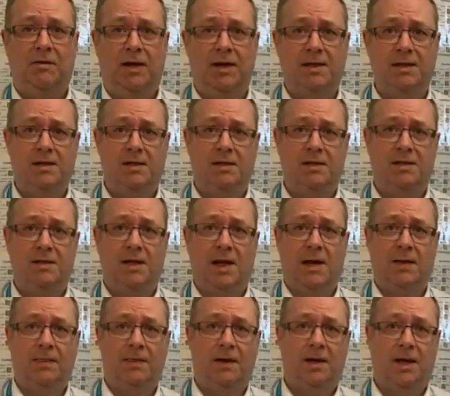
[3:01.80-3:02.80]
device to
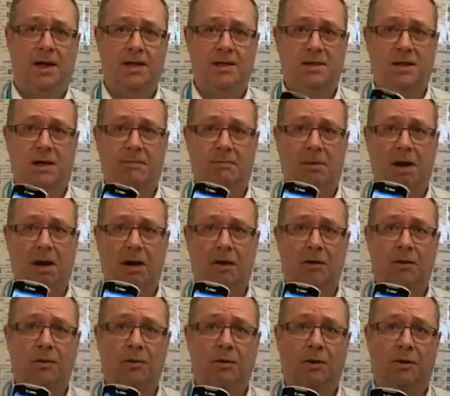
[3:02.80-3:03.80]
scan the CareScan
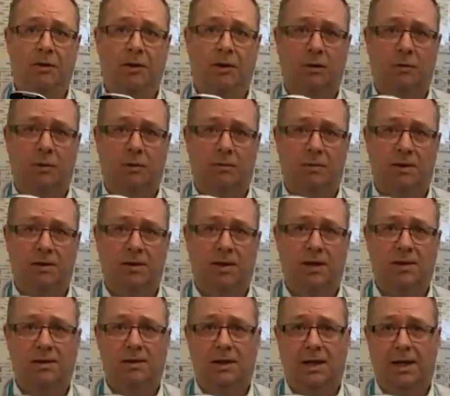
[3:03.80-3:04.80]
barcode on the equipment
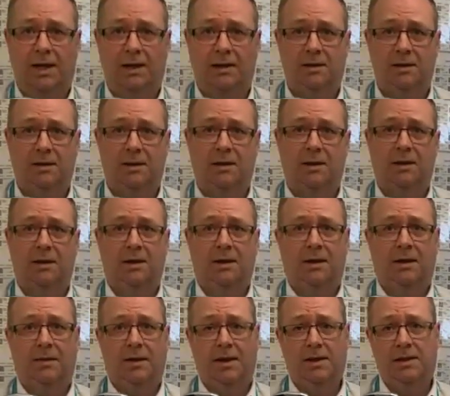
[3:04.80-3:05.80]
they select,
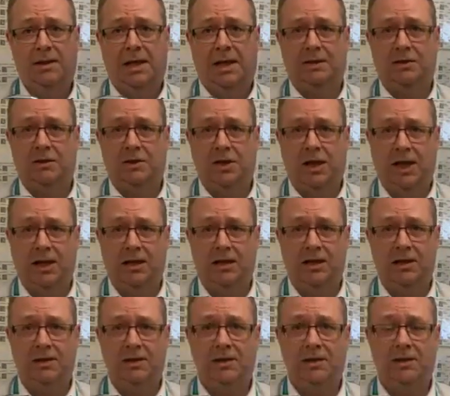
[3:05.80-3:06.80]
then select a
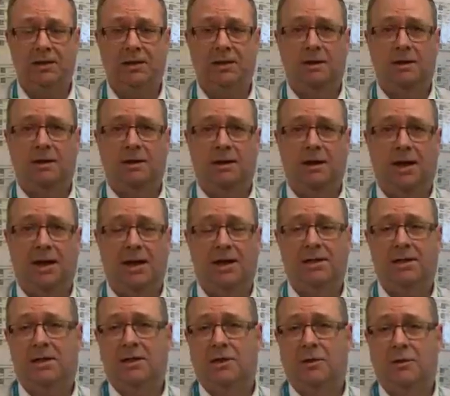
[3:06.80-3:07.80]
checklist and
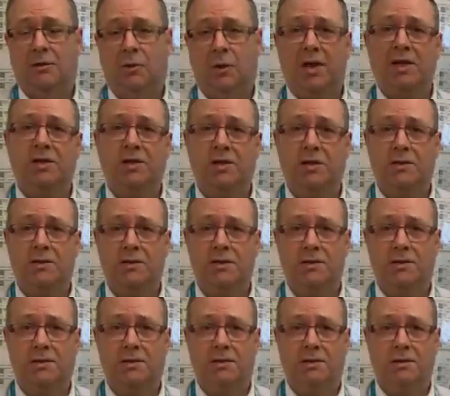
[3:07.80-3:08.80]
answer two
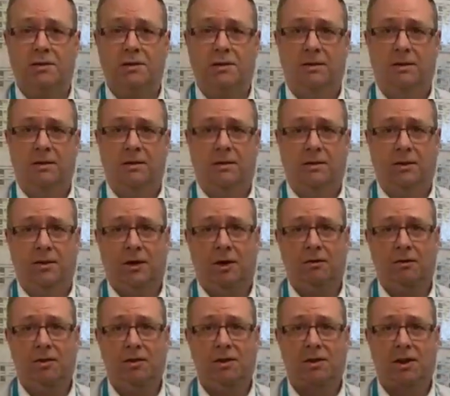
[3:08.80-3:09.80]
questions. The
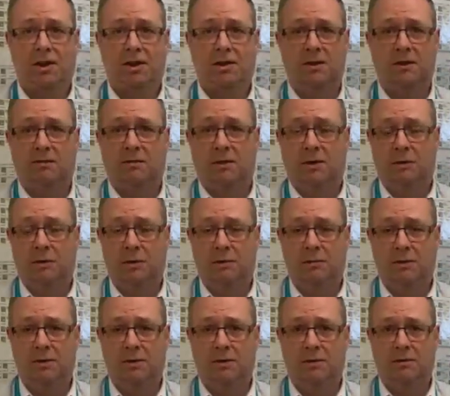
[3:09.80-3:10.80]
current status of the
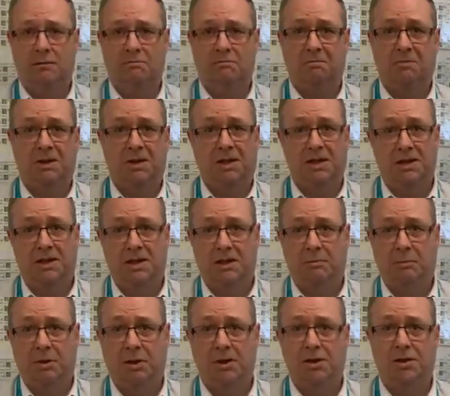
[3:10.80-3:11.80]
equipment, is it
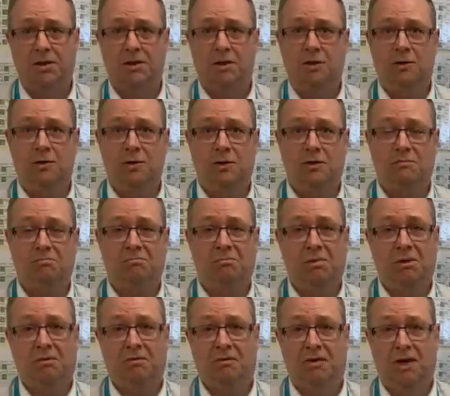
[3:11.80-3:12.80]
in patient use,
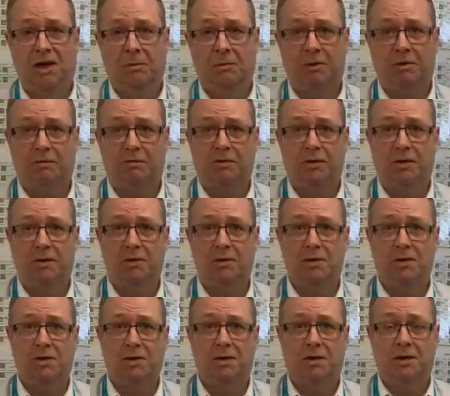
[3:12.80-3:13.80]
available for
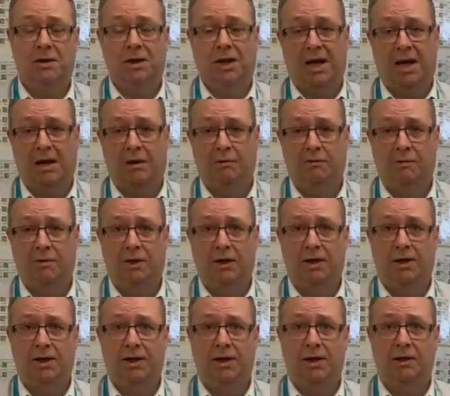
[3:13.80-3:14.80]
use, out for
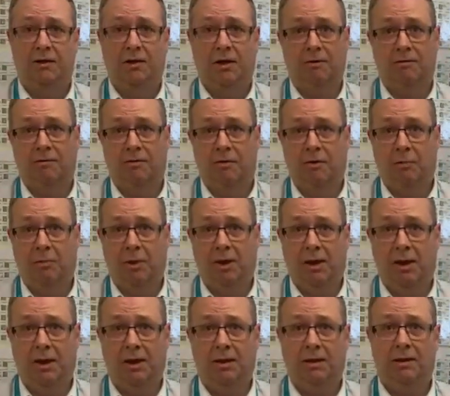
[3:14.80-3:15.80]
cleaning or out for
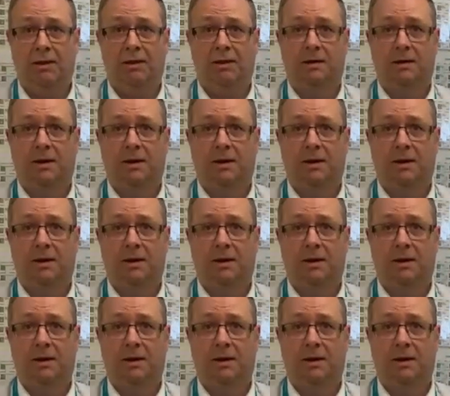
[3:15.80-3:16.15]
repair,